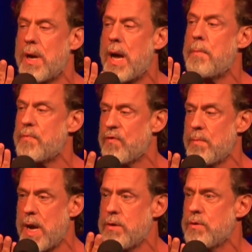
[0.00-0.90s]
up
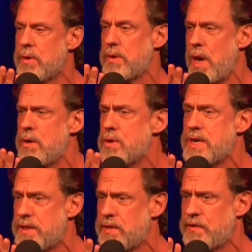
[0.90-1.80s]
from
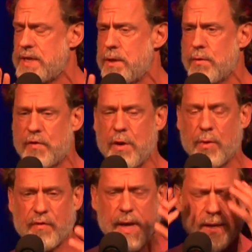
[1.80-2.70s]
underneath these tears. It
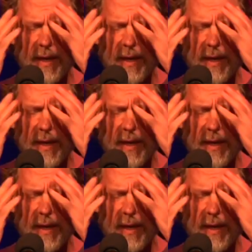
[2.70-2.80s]
was like